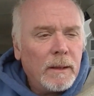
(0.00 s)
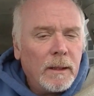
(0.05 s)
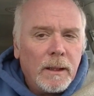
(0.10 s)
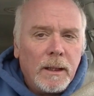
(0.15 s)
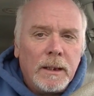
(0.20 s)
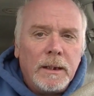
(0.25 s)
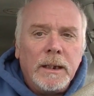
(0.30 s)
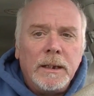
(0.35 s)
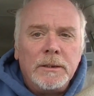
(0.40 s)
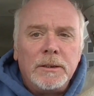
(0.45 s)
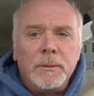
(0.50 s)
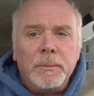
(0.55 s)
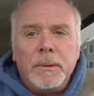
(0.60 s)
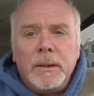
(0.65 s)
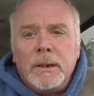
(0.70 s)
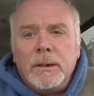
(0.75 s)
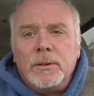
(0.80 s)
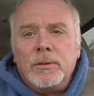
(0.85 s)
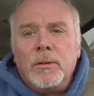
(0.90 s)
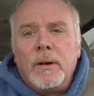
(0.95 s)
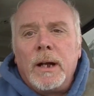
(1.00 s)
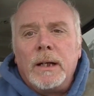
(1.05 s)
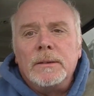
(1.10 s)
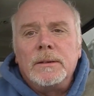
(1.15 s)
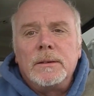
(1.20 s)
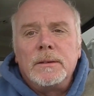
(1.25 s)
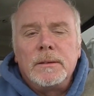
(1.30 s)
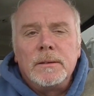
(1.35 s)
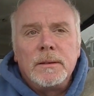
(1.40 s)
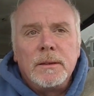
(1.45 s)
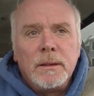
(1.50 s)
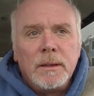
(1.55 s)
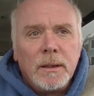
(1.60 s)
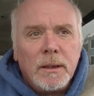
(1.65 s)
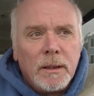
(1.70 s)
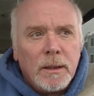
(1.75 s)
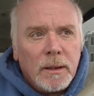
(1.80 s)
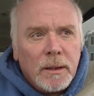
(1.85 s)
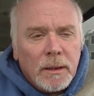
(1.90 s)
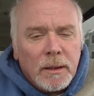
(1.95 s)
it needs to be addressed.
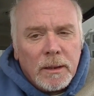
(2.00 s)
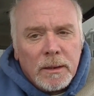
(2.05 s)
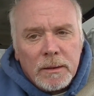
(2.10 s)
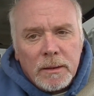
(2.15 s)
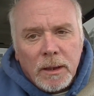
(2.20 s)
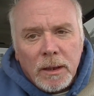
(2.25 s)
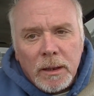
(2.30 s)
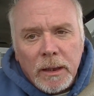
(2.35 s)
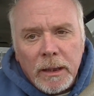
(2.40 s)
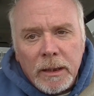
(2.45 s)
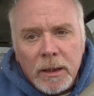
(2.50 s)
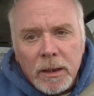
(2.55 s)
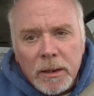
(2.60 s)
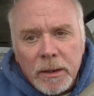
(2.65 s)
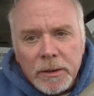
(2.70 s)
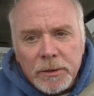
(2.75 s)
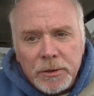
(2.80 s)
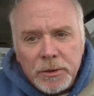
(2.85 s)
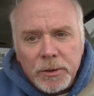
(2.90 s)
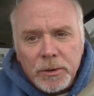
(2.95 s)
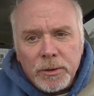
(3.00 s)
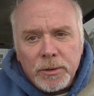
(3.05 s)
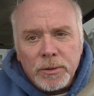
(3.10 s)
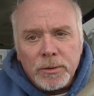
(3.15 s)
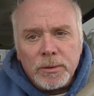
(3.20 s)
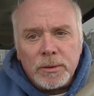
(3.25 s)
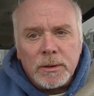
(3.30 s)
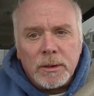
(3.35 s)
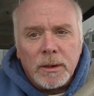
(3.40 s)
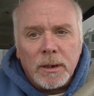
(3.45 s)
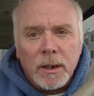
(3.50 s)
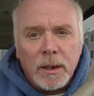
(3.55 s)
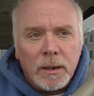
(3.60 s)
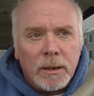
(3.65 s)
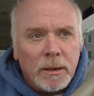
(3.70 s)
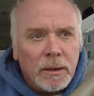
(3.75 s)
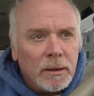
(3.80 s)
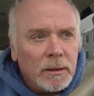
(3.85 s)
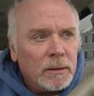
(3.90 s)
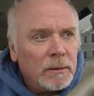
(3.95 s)
The legal issues
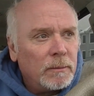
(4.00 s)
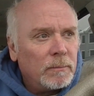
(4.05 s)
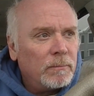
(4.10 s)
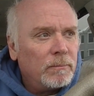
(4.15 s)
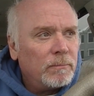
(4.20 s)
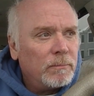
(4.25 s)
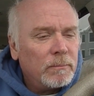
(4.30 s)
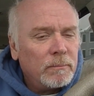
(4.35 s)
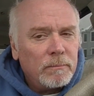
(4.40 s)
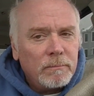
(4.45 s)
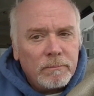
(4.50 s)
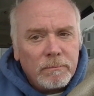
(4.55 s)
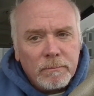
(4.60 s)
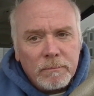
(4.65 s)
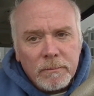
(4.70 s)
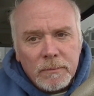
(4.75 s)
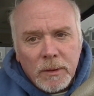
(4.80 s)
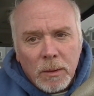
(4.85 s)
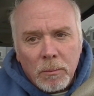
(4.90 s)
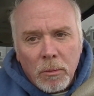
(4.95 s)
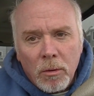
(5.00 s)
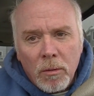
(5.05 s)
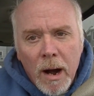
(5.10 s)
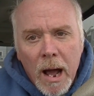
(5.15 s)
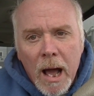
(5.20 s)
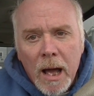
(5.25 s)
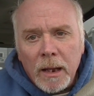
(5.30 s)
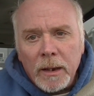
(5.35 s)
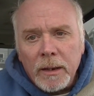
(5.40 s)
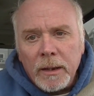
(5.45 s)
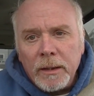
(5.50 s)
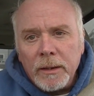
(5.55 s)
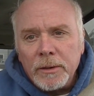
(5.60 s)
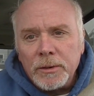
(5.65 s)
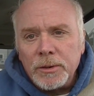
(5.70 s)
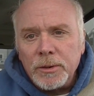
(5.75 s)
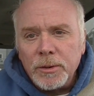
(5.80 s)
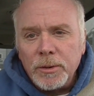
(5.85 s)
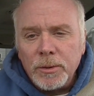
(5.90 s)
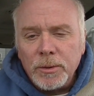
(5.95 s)
and the morality
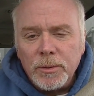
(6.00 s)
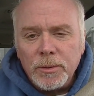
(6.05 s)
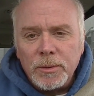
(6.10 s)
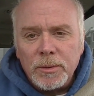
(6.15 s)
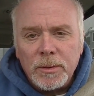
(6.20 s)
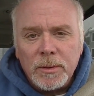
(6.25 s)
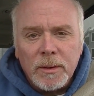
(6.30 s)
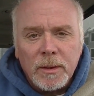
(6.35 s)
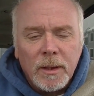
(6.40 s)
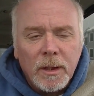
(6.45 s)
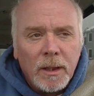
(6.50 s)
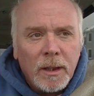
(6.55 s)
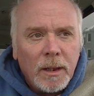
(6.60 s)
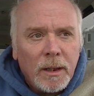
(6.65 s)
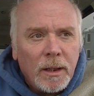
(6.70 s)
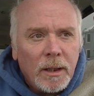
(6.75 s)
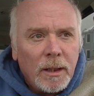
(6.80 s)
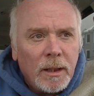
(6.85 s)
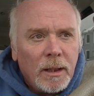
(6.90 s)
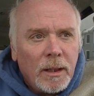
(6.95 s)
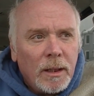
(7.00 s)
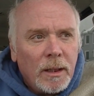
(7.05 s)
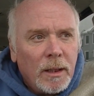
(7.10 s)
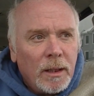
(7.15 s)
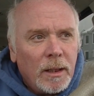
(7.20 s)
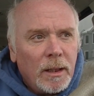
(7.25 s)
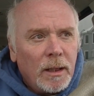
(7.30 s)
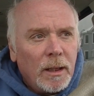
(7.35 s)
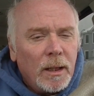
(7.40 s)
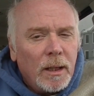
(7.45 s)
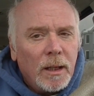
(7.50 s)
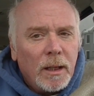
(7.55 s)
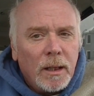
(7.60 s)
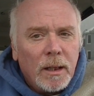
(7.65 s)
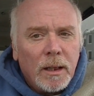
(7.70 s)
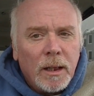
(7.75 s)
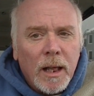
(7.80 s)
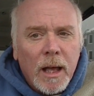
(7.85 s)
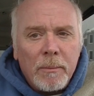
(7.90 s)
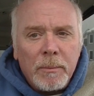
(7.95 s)
issues.
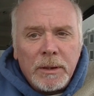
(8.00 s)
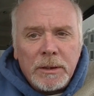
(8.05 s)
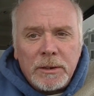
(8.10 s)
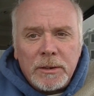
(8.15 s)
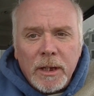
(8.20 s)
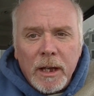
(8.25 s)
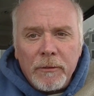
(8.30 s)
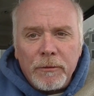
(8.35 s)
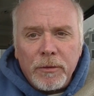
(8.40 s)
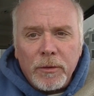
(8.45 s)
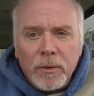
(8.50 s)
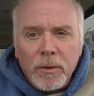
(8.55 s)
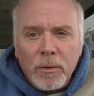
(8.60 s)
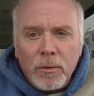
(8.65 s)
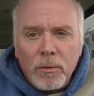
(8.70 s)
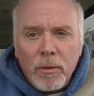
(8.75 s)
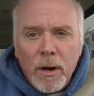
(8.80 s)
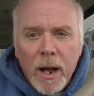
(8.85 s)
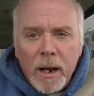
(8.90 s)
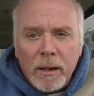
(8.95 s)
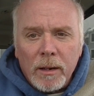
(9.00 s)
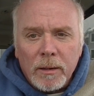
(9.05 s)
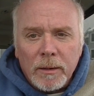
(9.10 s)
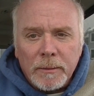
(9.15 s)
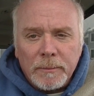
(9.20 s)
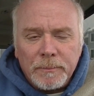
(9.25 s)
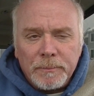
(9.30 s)
Let me say for the record,